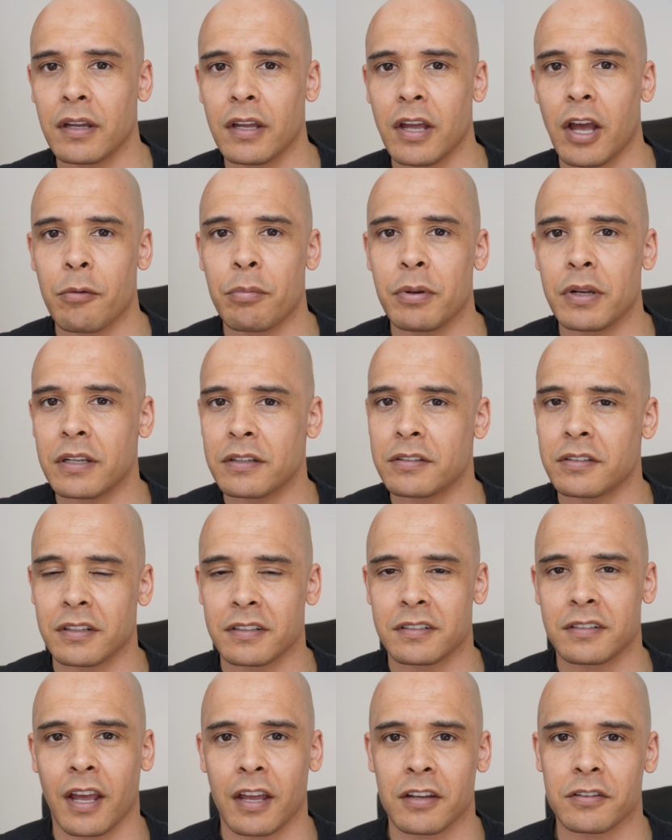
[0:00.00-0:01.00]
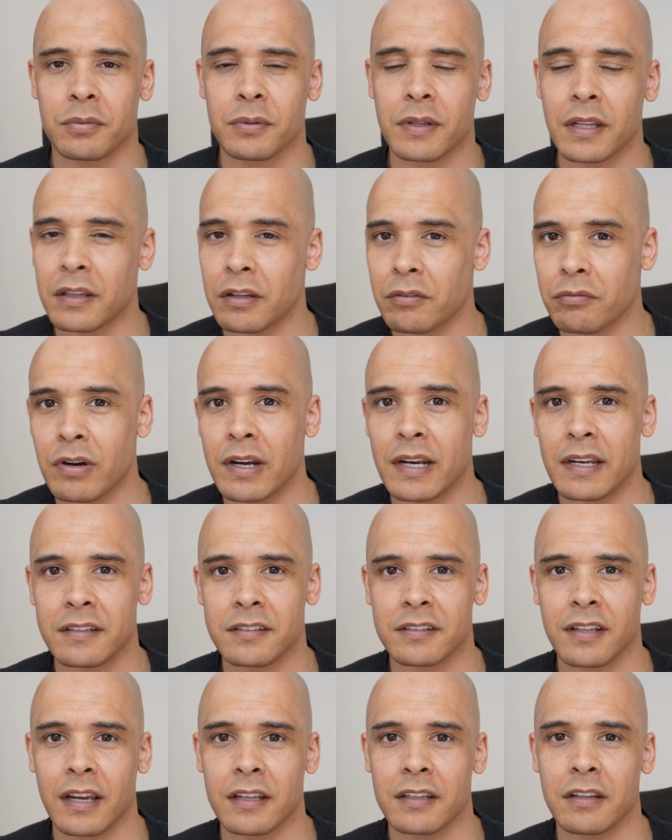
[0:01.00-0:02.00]
a bit of success within the real
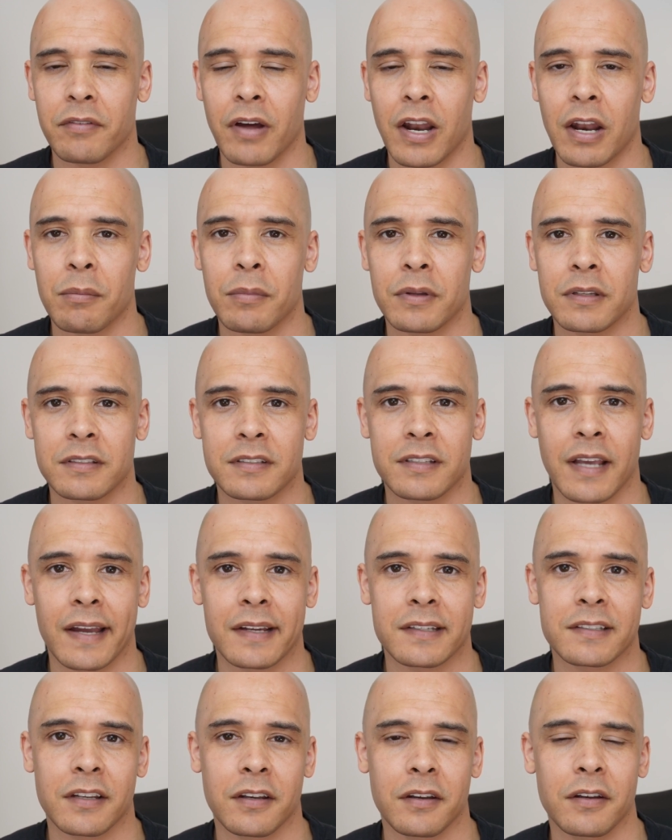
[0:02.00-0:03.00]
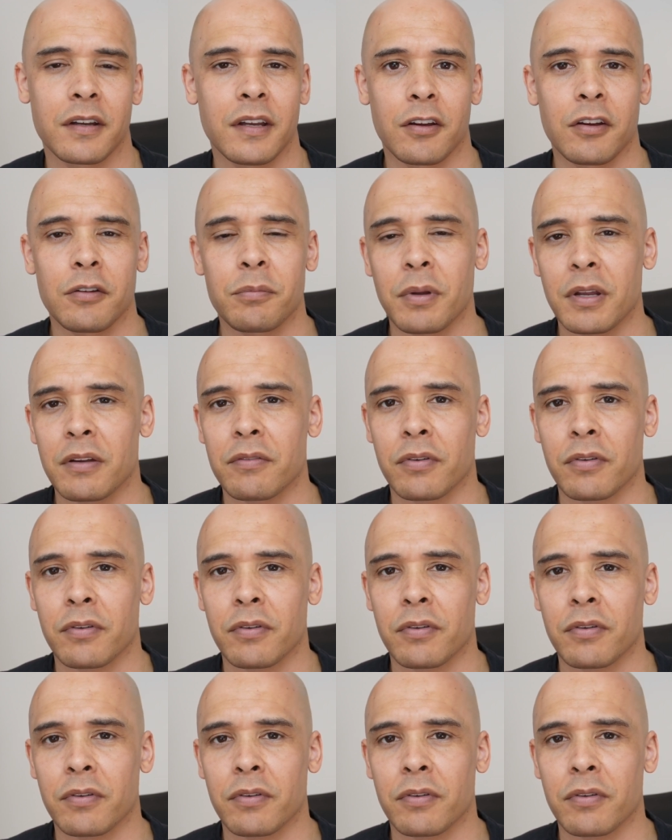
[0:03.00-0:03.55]
estate development sector could be,